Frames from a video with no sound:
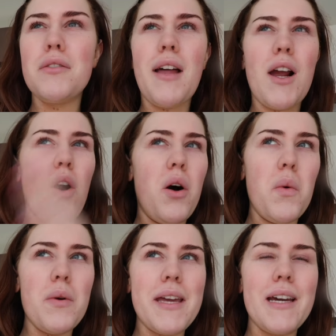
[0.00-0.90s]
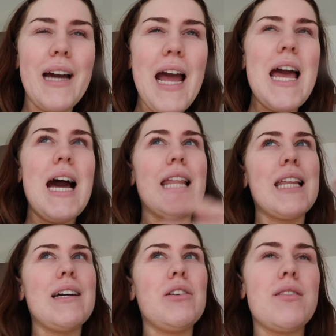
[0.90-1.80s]
like all week, and
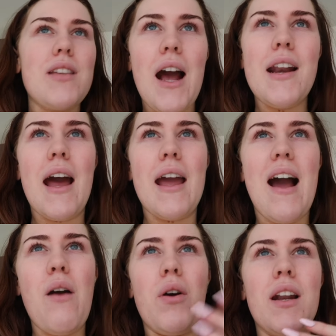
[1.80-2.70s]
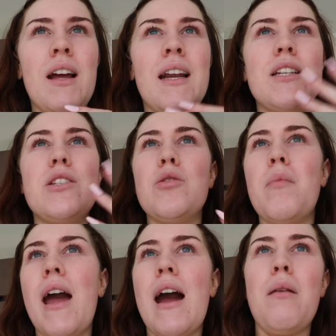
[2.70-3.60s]
then like on Saturday I want to like do
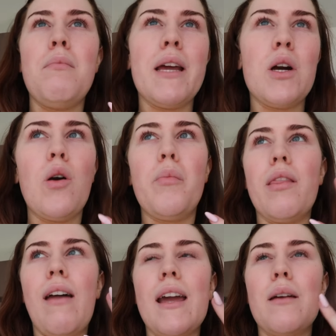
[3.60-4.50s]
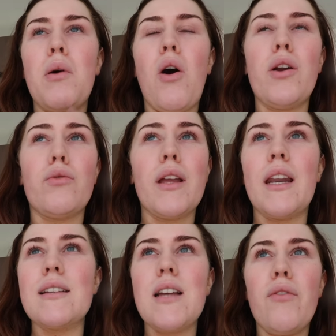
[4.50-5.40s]
my hair and makeup and like put on a really
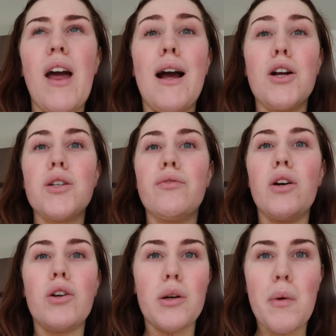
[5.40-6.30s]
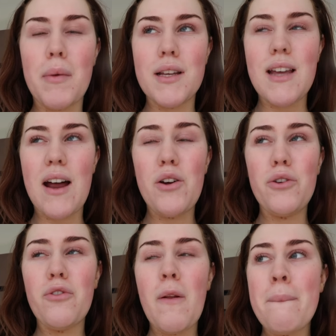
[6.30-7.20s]
nice outfit and actually feel good about
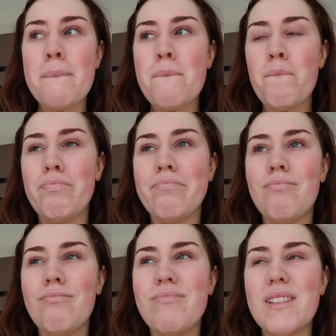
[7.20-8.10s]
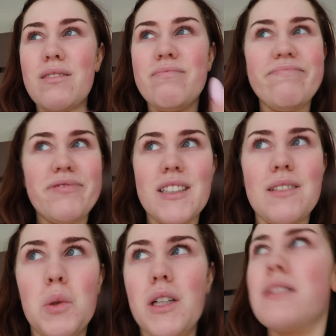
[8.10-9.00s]
myself for
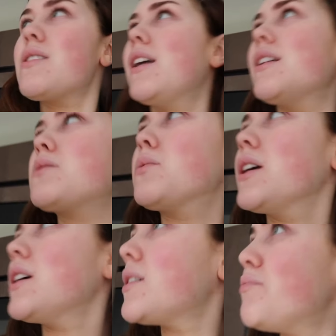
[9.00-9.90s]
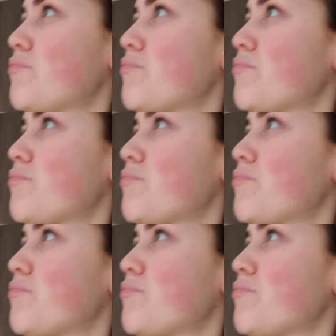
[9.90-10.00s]
once, like this week.